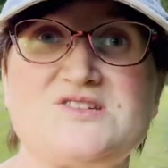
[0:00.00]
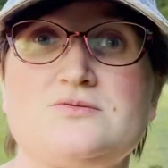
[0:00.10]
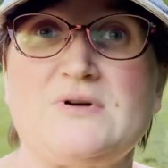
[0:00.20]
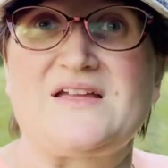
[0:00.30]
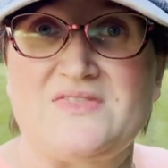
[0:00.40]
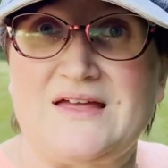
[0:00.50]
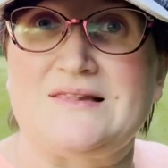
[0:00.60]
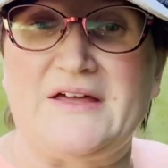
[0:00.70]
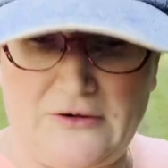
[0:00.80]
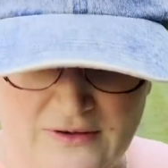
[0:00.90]
to write that
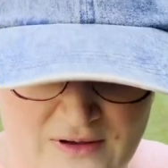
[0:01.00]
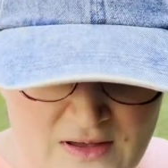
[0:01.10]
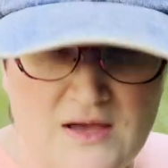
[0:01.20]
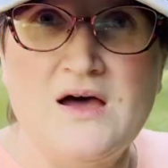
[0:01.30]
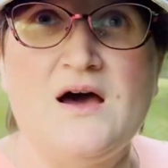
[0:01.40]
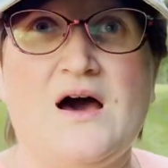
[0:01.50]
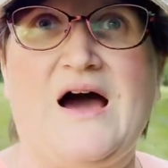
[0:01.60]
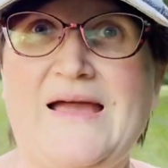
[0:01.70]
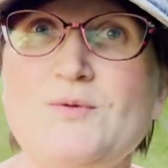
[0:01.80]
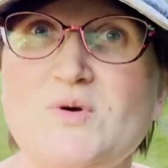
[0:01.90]
letter.
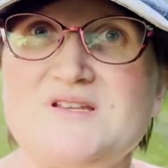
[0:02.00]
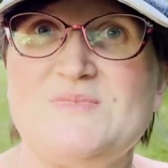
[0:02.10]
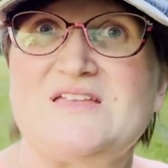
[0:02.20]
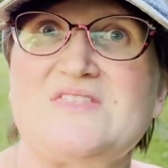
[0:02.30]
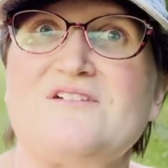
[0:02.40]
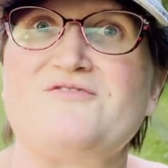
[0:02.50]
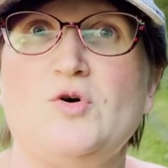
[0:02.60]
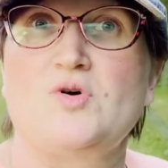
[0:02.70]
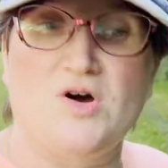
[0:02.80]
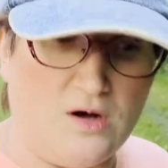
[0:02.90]
I'm going to make that
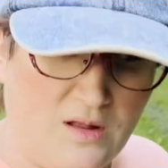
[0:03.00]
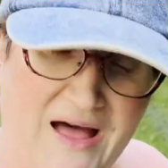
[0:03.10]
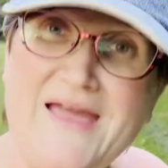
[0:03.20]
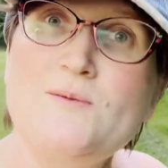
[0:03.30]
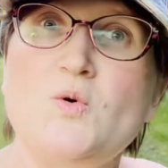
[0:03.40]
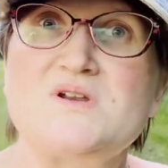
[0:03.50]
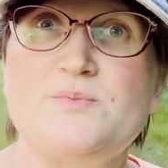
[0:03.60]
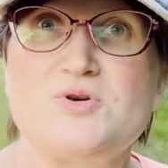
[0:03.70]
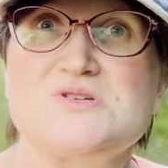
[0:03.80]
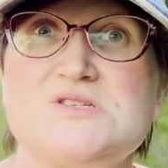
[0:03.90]
phone call. I am going to
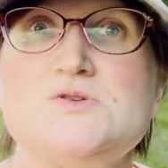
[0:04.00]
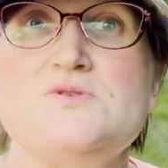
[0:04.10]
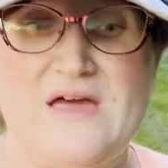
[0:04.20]
pursue